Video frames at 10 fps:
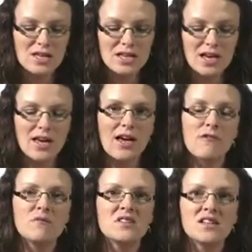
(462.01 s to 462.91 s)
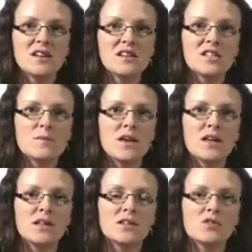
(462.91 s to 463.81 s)
that they have particular
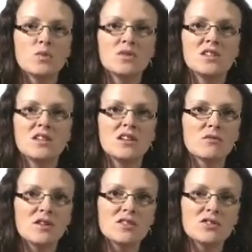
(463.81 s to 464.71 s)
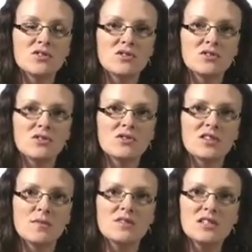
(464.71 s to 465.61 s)
domains or particular residues or
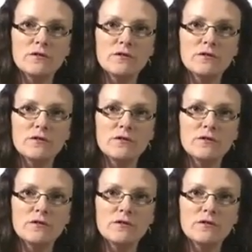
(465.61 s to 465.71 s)
some